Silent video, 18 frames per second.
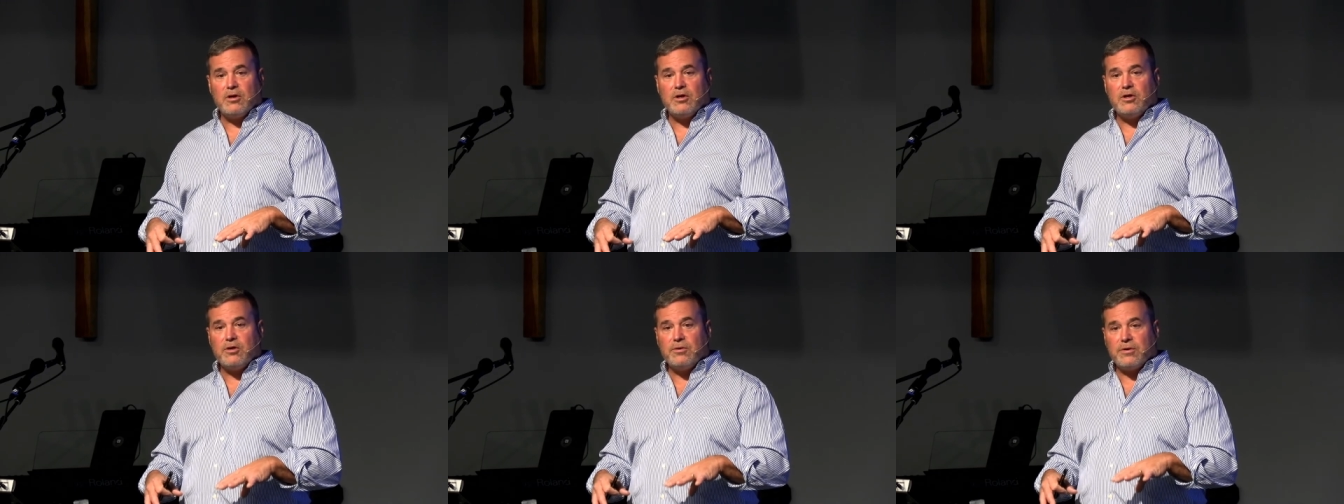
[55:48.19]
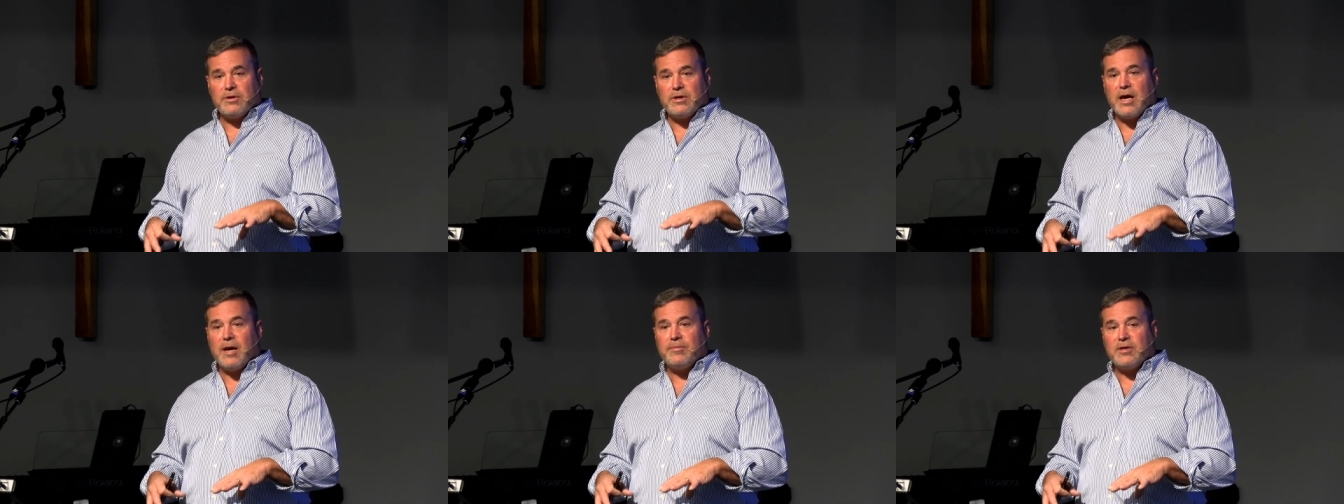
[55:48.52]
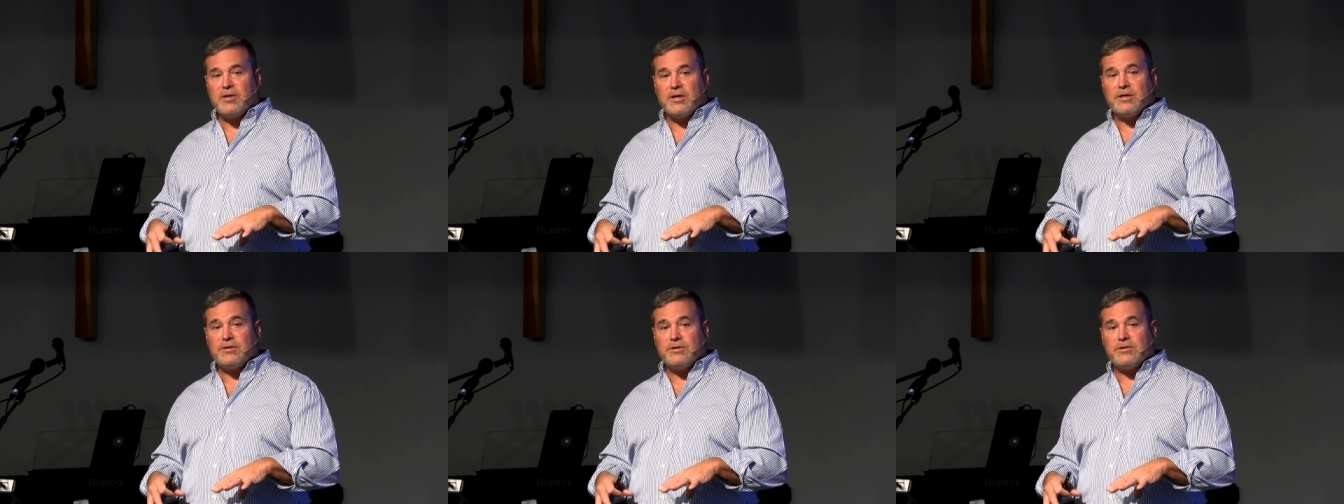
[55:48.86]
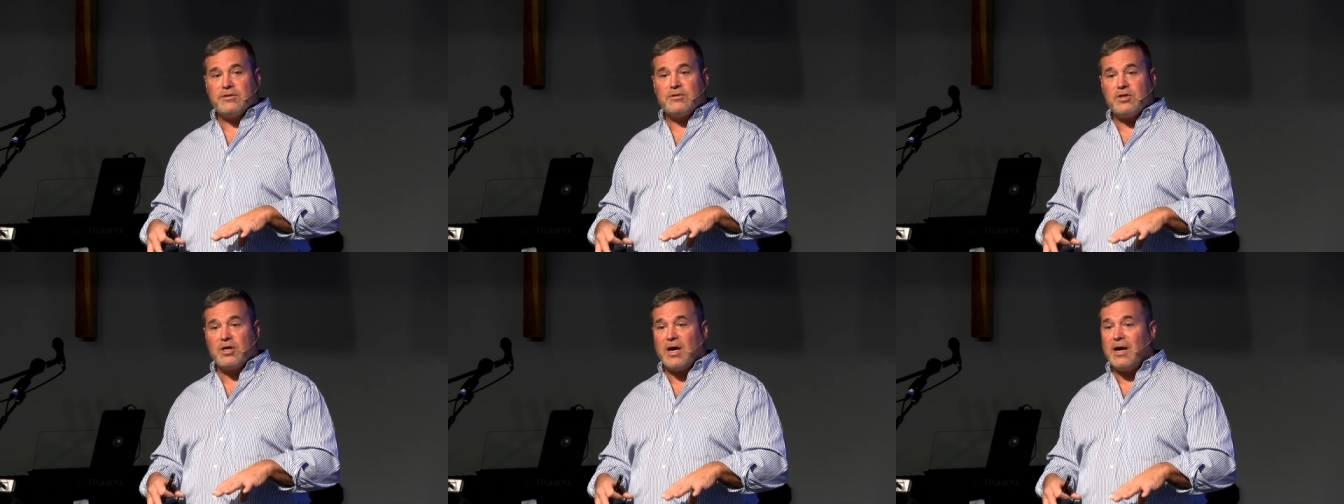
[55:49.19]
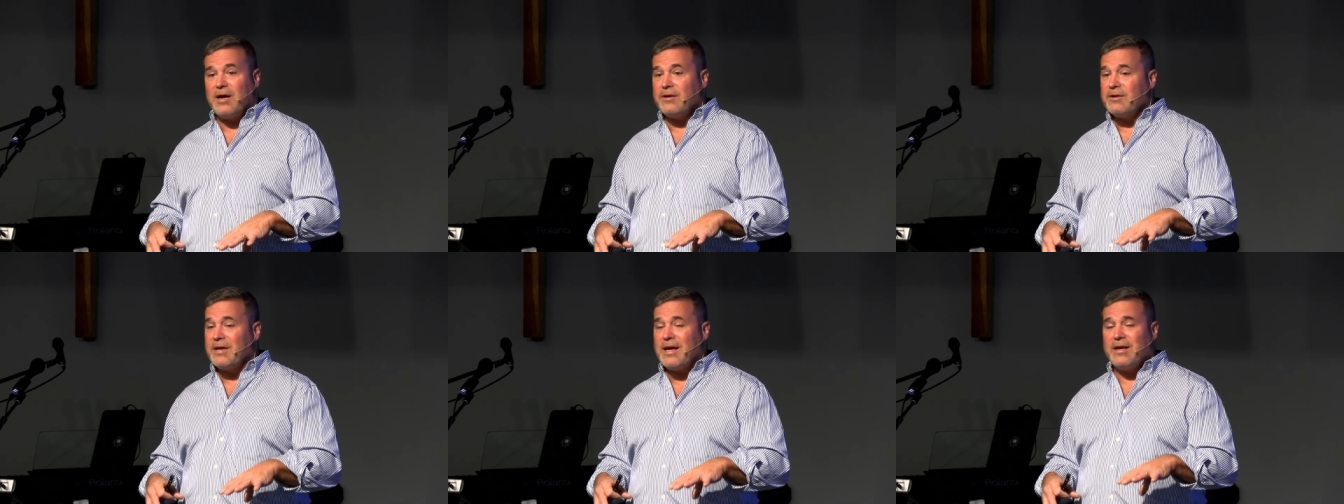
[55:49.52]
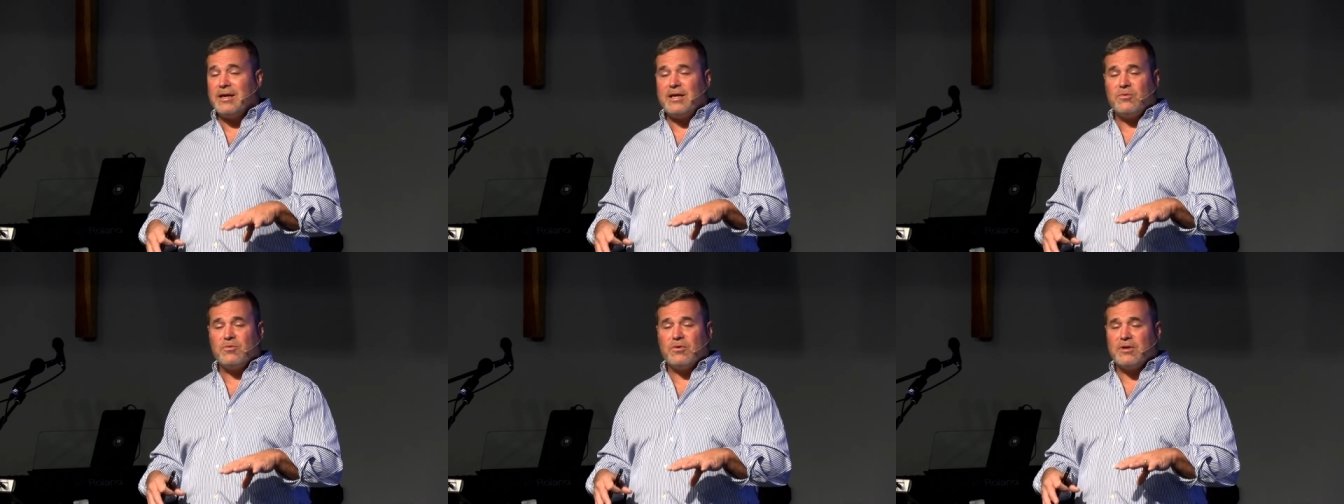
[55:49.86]
You're adopted as his child, and
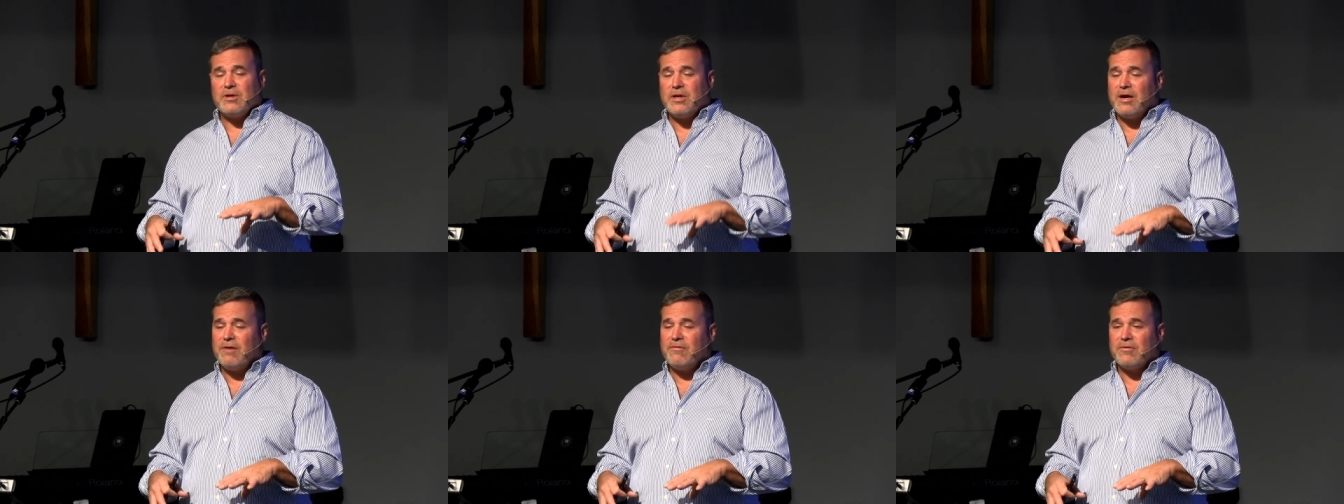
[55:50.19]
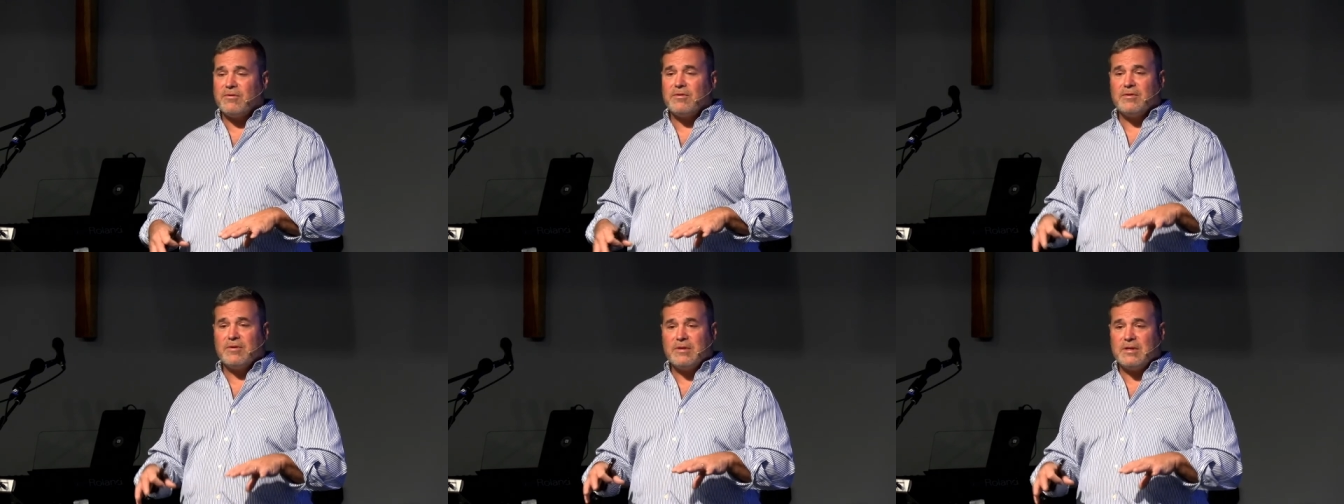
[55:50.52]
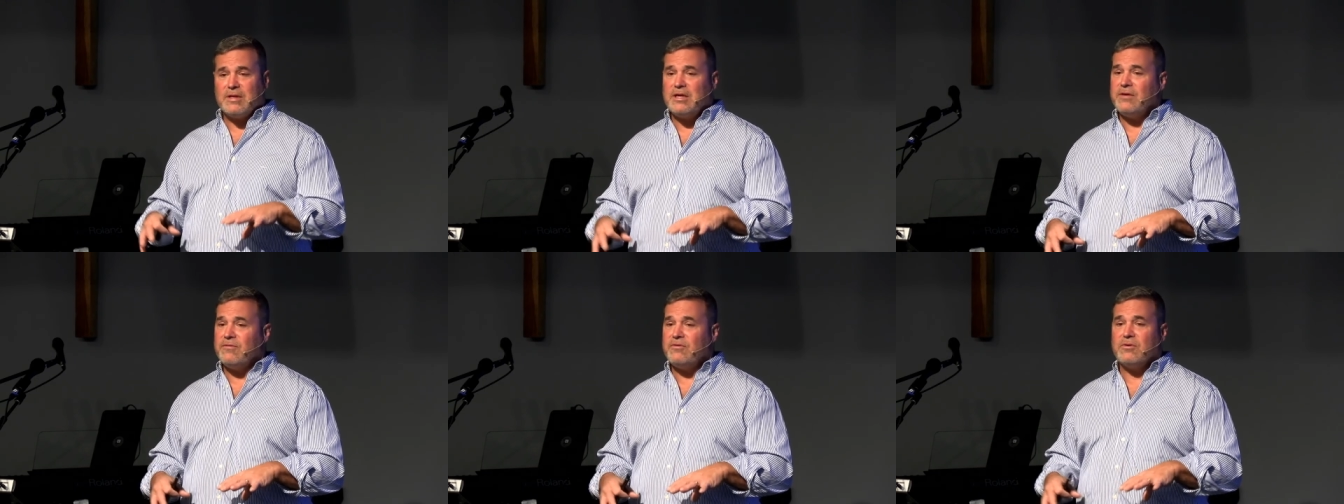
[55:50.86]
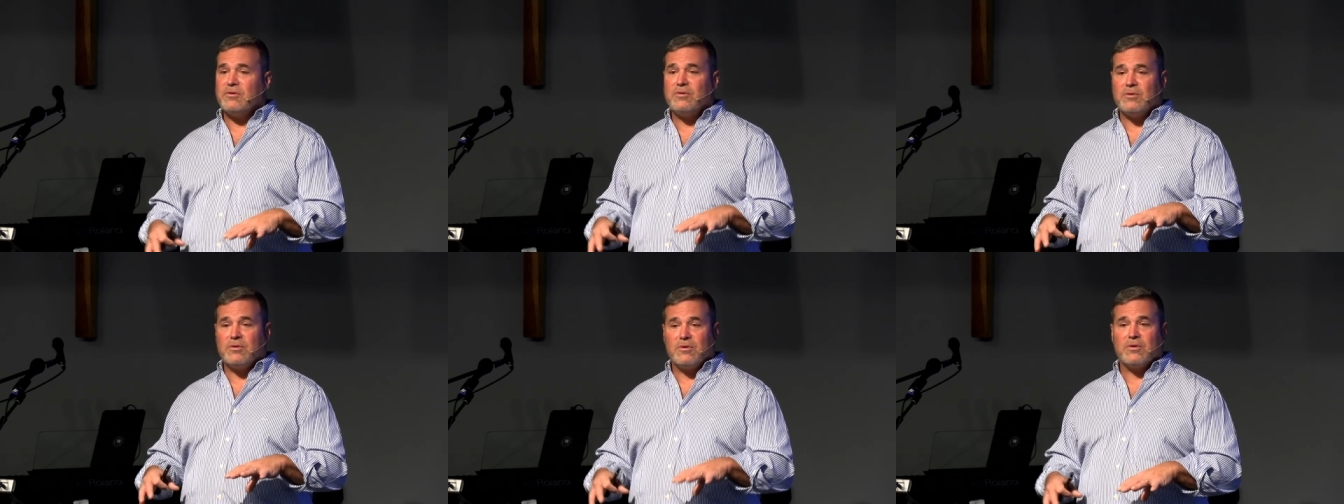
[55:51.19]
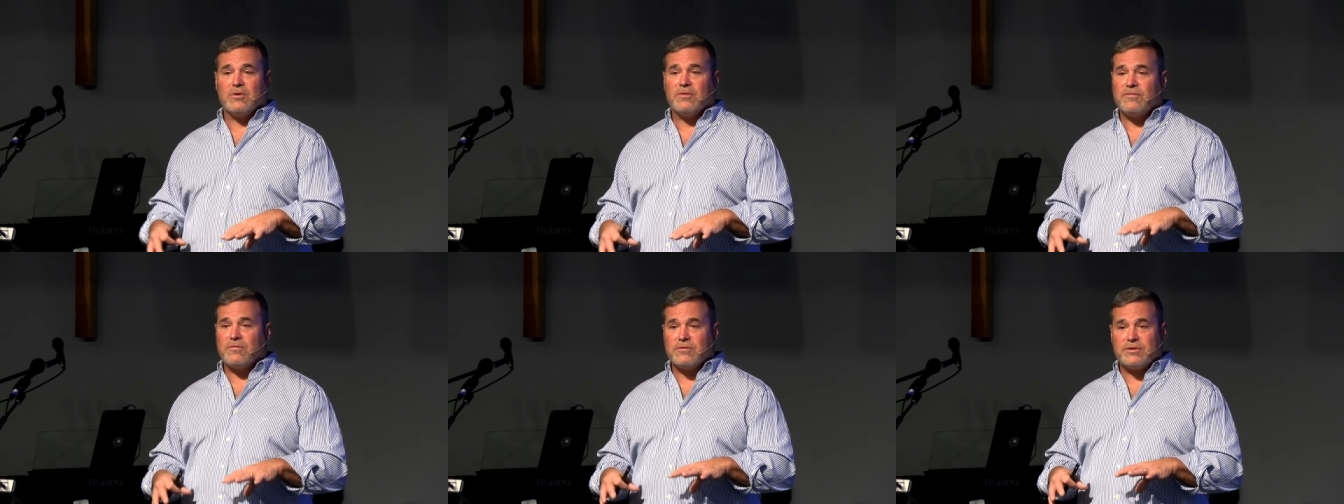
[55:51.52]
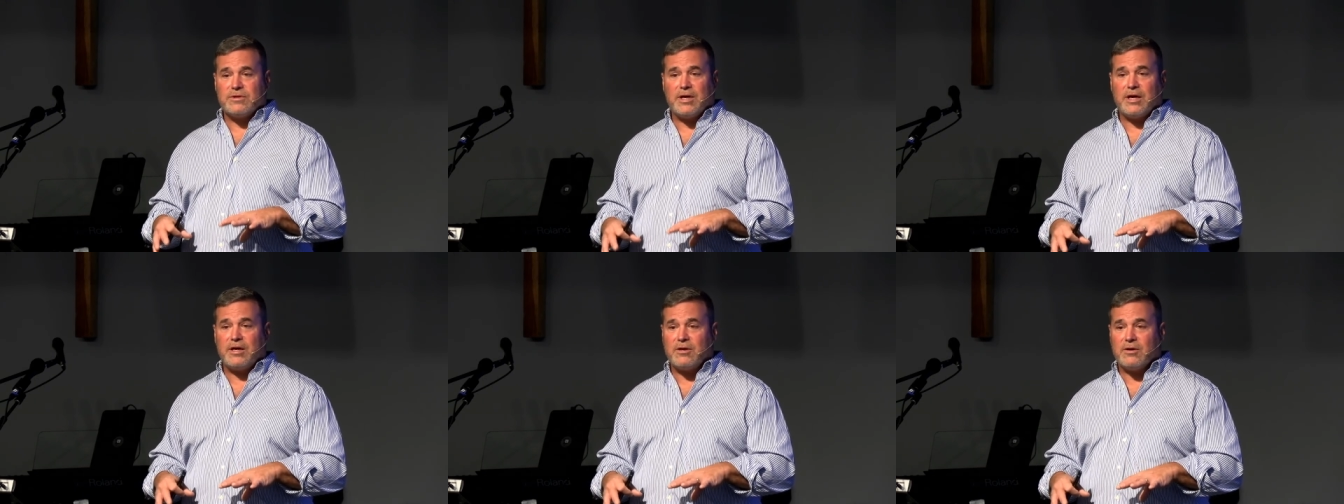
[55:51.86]
he will never leave you or
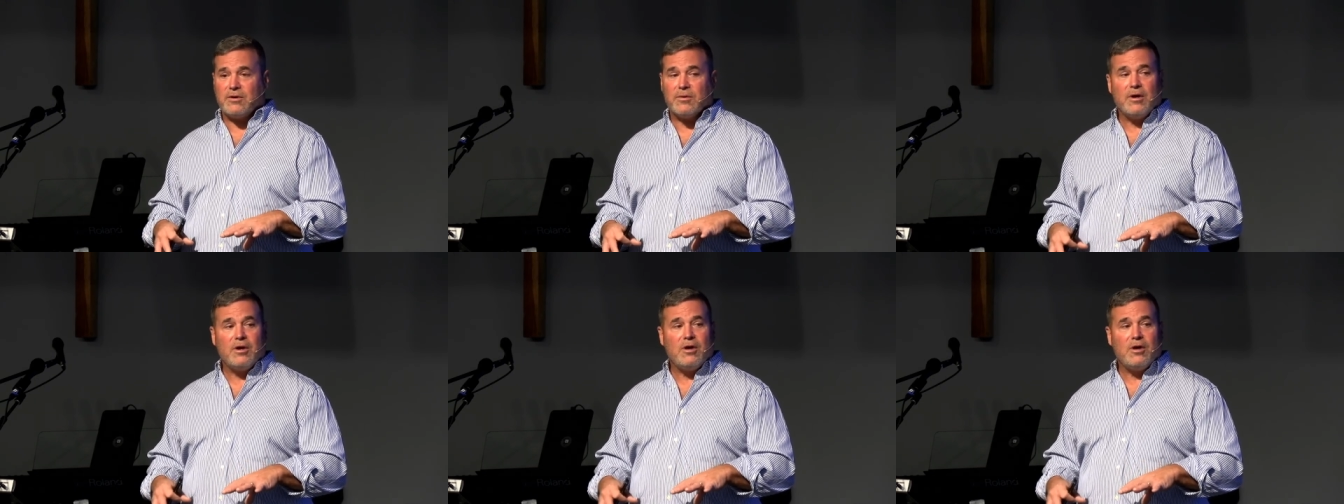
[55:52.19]
forsake you.